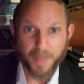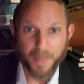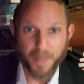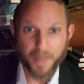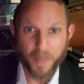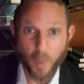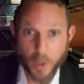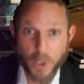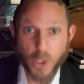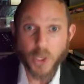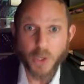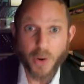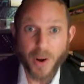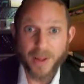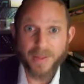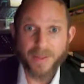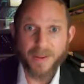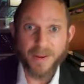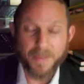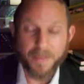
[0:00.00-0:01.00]
Which is
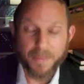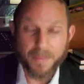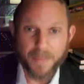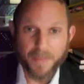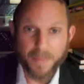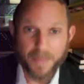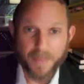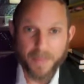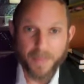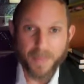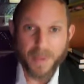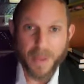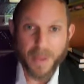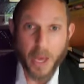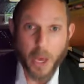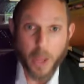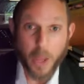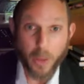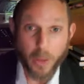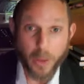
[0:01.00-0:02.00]
greater?
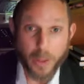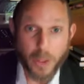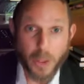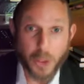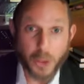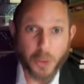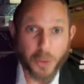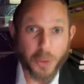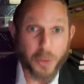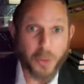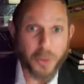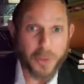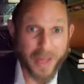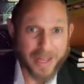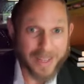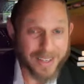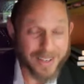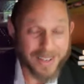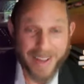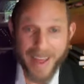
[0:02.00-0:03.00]
The Jew
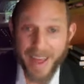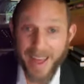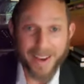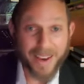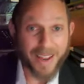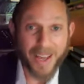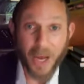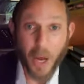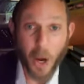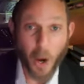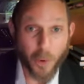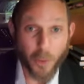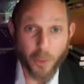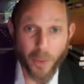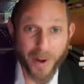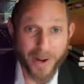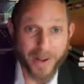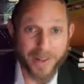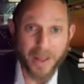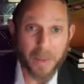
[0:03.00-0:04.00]
that's standing on
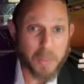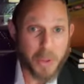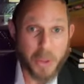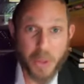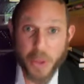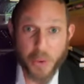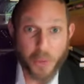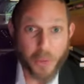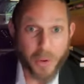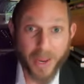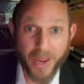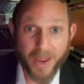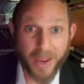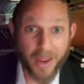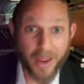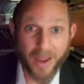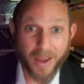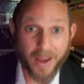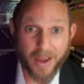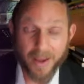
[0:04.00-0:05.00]
rung number
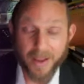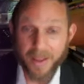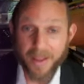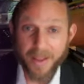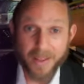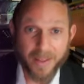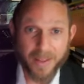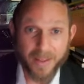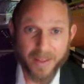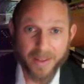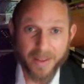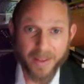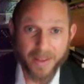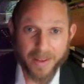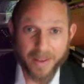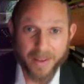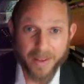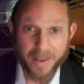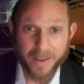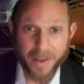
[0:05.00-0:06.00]
3,
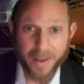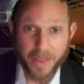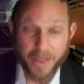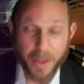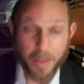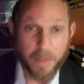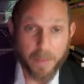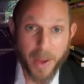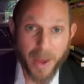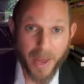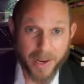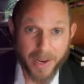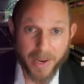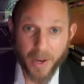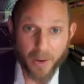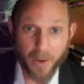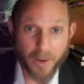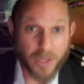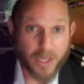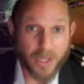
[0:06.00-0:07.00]
that barely
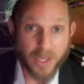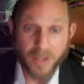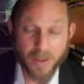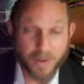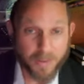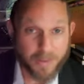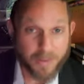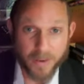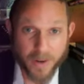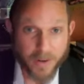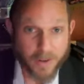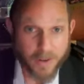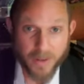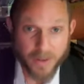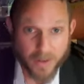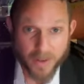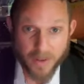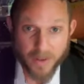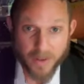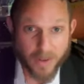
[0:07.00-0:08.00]
knows the
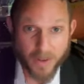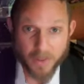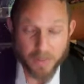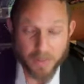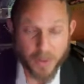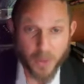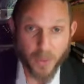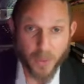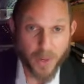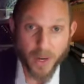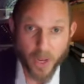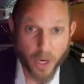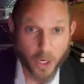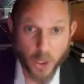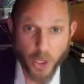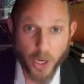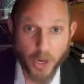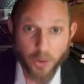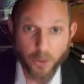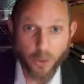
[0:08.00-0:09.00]
difference between
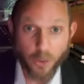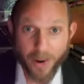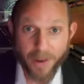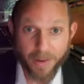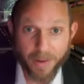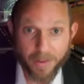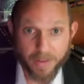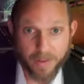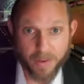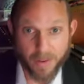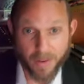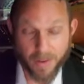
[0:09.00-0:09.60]
kosher and treif,